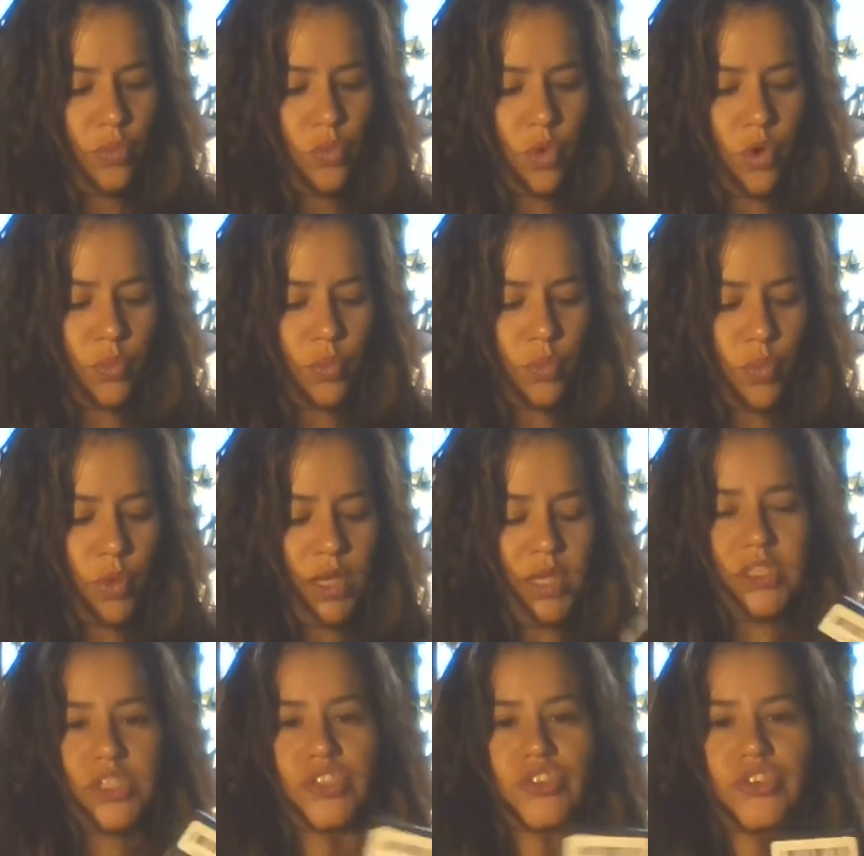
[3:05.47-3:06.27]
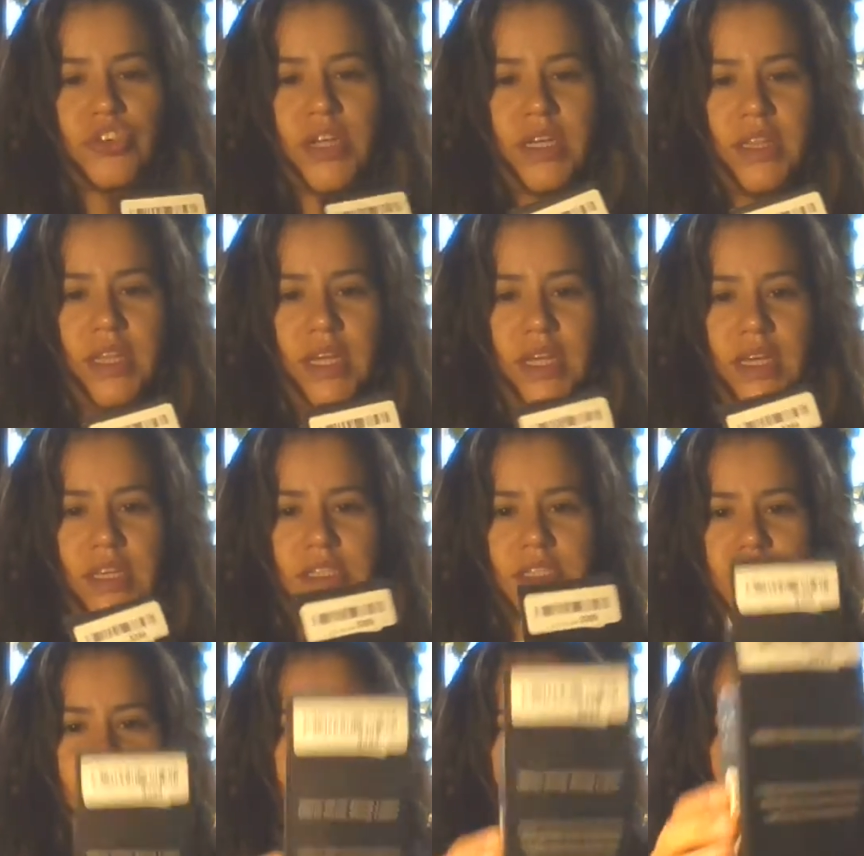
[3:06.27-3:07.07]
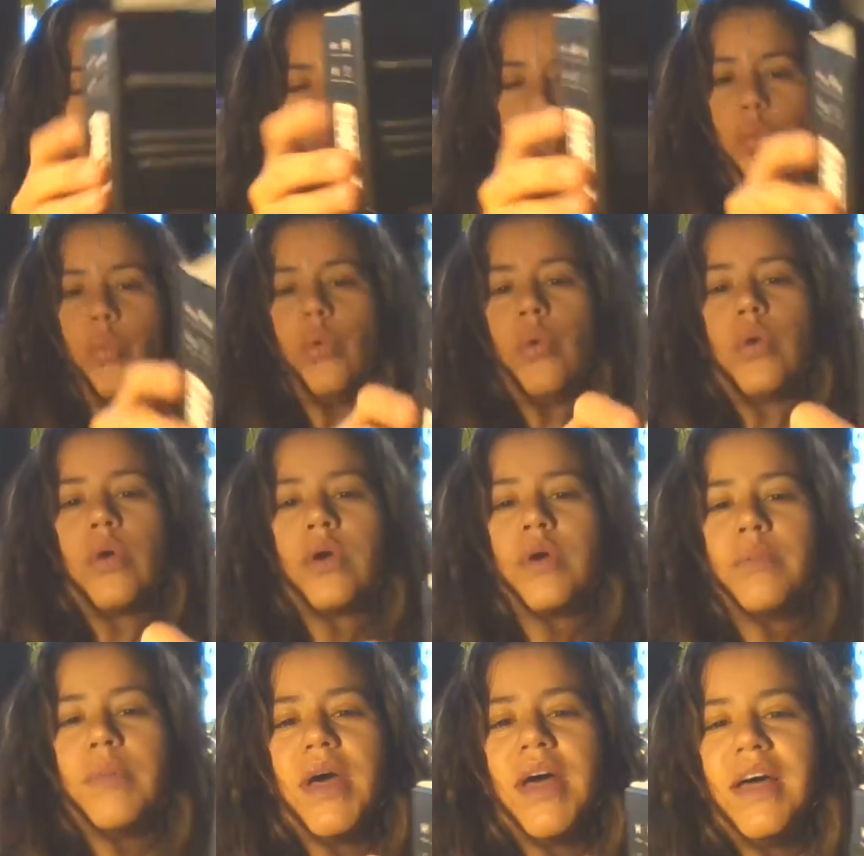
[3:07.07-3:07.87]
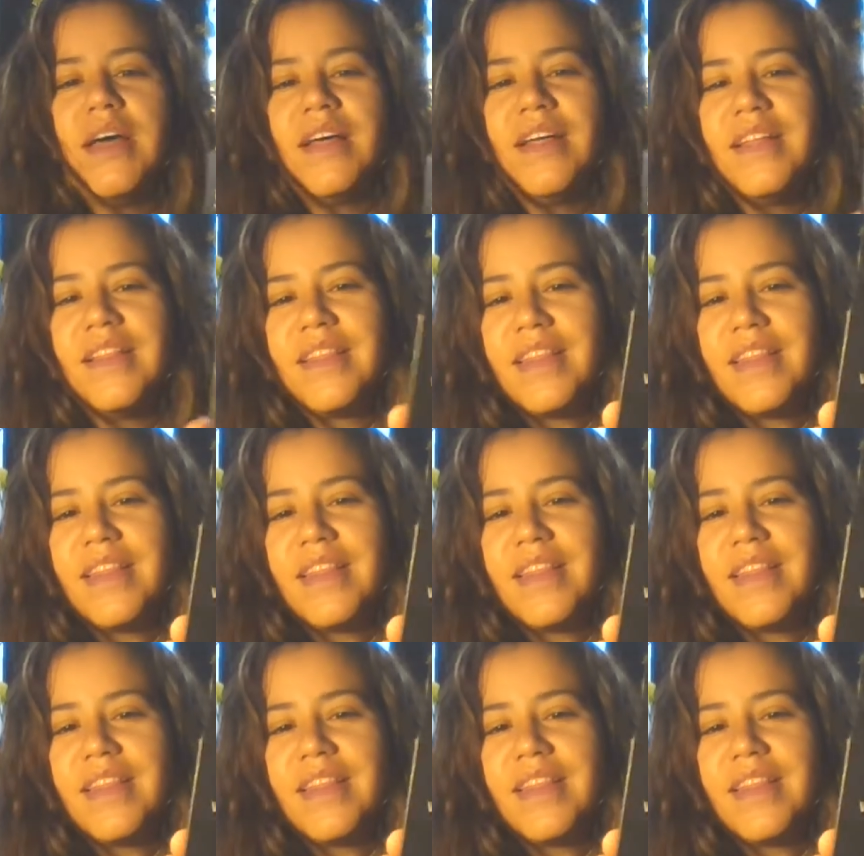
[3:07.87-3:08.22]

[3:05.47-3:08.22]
warm white string lights. Warm